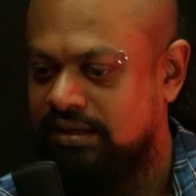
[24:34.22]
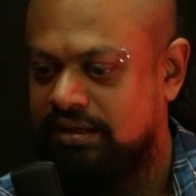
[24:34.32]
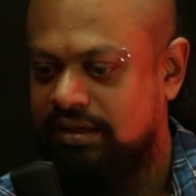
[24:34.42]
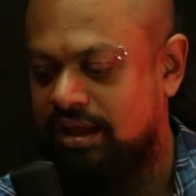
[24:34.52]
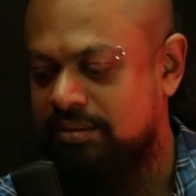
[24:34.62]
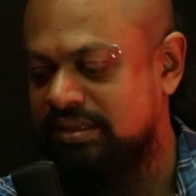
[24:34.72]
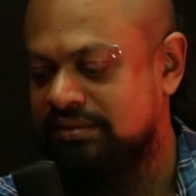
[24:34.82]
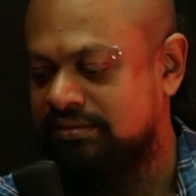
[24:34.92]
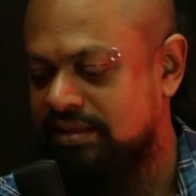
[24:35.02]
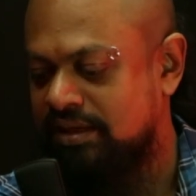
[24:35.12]
I
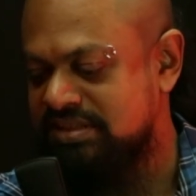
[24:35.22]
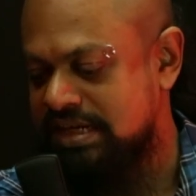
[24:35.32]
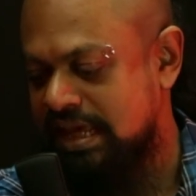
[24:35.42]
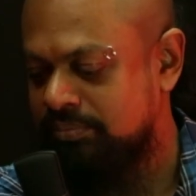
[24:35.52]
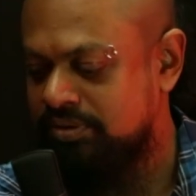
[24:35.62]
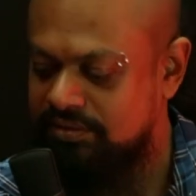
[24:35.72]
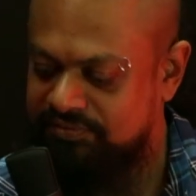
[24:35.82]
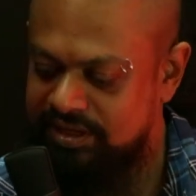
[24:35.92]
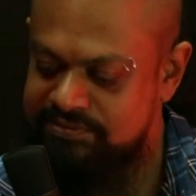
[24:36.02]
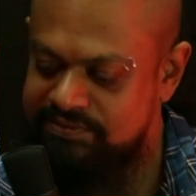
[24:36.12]
mean, there was a name to the
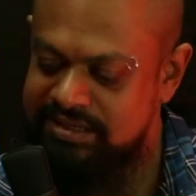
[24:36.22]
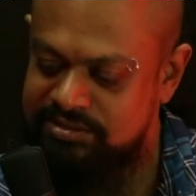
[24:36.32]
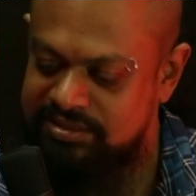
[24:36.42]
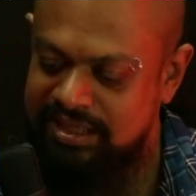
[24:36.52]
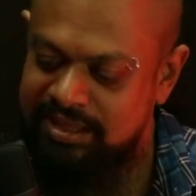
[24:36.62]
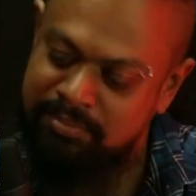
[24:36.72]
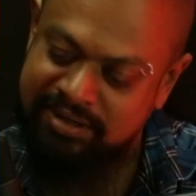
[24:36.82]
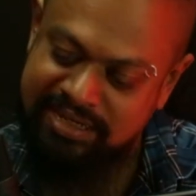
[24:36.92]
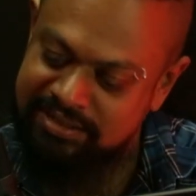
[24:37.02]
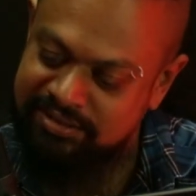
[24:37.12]
face, face to the name,
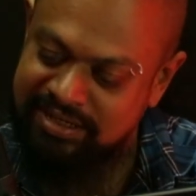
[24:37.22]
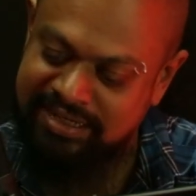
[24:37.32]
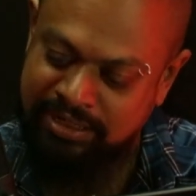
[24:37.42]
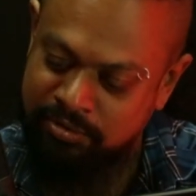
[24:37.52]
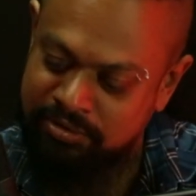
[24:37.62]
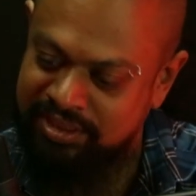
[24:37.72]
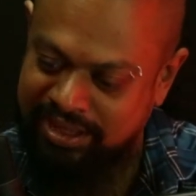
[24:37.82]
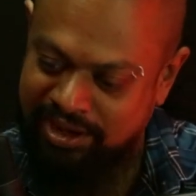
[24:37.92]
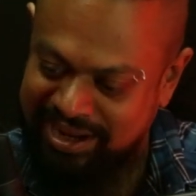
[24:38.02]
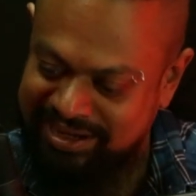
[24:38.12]
but didn't really know the
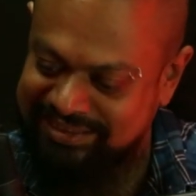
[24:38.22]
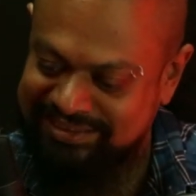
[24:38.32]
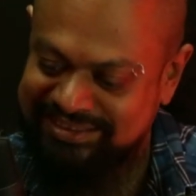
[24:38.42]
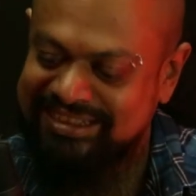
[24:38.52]
character.